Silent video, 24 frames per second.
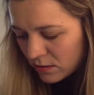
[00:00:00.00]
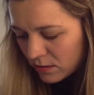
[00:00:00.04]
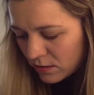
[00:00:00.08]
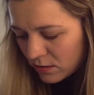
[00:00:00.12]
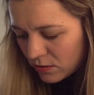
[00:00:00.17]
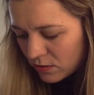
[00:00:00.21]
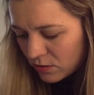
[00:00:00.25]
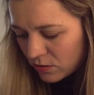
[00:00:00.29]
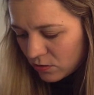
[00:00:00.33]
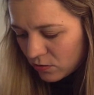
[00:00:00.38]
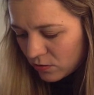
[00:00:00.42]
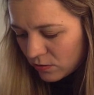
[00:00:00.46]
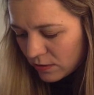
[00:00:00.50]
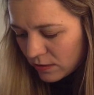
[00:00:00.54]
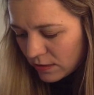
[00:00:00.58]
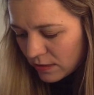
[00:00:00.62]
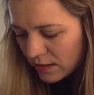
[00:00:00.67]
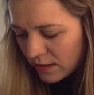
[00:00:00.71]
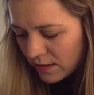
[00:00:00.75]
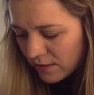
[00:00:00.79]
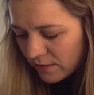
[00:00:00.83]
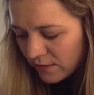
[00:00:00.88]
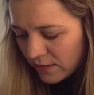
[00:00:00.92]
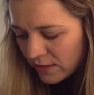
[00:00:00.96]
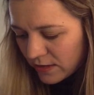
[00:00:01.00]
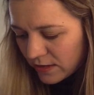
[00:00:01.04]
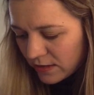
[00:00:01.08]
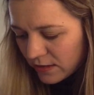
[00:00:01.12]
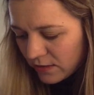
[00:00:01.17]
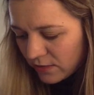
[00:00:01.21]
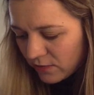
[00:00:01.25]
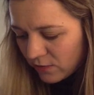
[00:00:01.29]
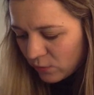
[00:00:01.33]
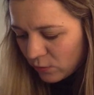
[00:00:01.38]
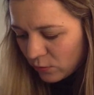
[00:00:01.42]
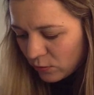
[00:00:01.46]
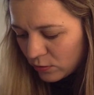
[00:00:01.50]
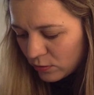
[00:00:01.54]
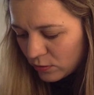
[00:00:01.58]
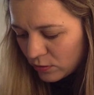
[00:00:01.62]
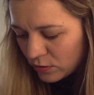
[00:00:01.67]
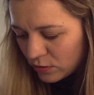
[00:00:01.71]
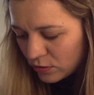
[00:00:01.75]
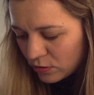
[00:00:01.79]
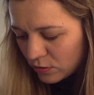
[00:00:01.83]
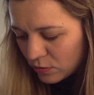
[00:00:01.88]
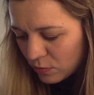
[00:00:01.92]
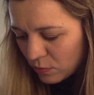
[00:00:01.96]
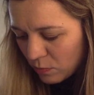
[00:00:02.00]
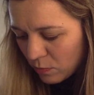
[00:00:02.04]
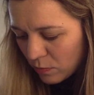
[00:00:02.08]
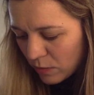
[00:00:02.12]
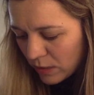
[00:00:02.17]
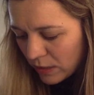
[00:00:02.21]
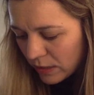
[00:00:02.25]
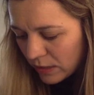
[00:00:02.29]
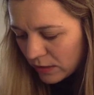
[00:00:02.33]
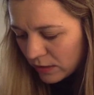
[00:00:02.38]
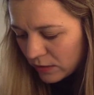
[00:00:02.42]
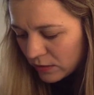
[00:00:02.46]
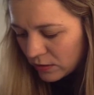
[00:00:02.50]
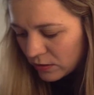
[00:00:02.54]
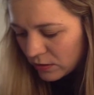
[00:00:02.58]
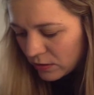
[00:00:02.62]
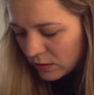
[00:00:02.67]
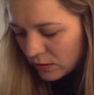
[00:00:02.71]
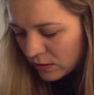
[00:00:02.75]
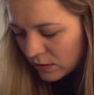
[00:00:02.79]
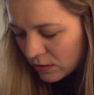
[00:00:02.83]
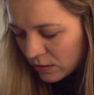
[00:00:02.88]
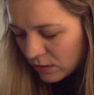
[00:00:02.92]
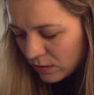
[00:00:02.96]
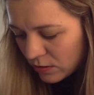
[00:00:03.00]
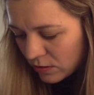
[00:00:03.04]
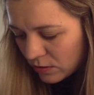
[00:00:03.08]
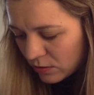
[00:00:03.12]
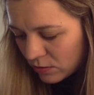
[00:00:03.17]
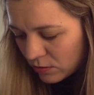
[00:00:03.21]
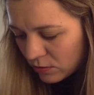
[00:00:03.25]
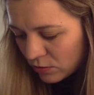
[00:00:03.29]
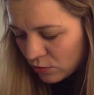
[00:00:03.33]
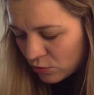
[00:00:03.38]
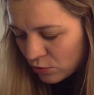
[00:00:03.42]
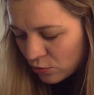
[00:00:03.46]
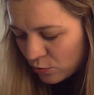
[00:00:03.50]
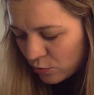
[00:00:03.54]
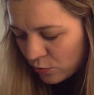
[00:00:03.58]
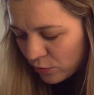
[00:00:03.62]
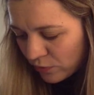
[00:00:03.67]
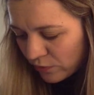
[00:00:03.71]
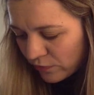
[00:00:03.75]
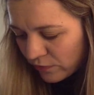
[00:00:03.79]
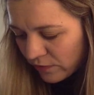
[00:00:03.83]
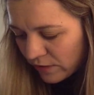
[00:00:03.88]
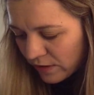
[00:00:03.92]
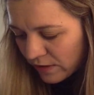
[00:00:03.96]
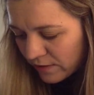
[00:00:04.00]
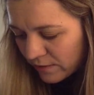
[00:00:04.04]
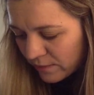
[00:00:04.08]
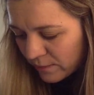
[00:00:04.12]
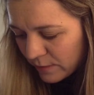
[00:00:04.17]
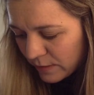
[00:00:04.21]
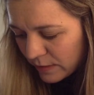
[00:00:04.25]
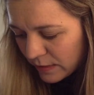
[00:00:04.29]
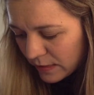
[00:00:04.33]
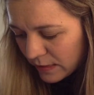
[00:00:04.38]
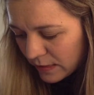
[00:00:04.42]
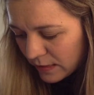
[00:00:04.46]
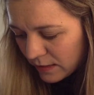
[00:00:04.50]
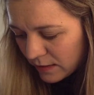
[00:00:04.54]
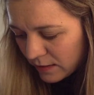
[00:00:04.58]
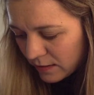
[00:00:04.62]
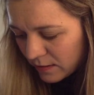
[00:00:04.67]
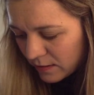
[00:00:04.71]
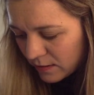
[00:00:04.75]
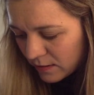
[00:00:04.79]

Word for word: And so I'll have eighteen volts minus two point five milli